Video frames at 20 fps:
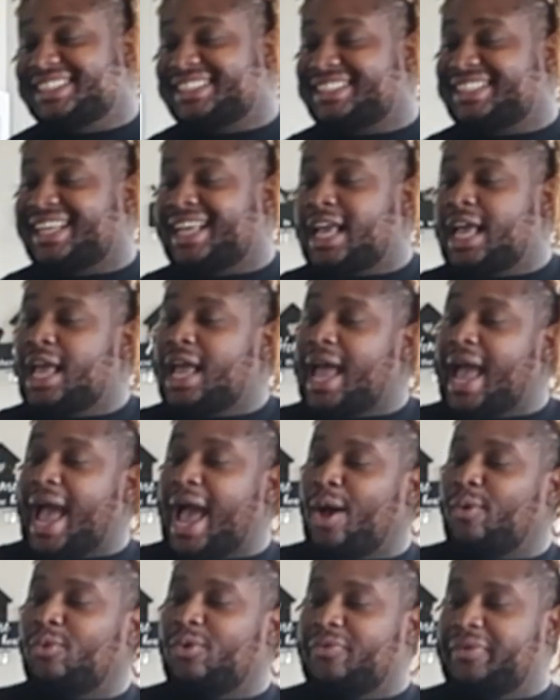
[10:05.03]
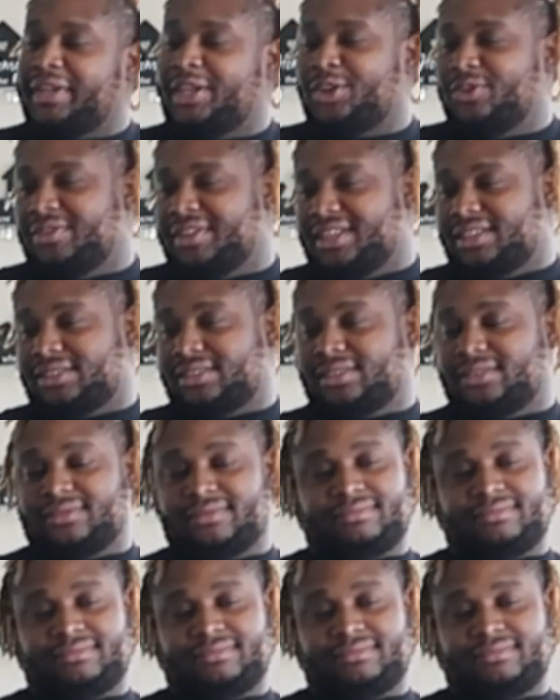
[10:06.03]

Check this out. Okay. How will we do this?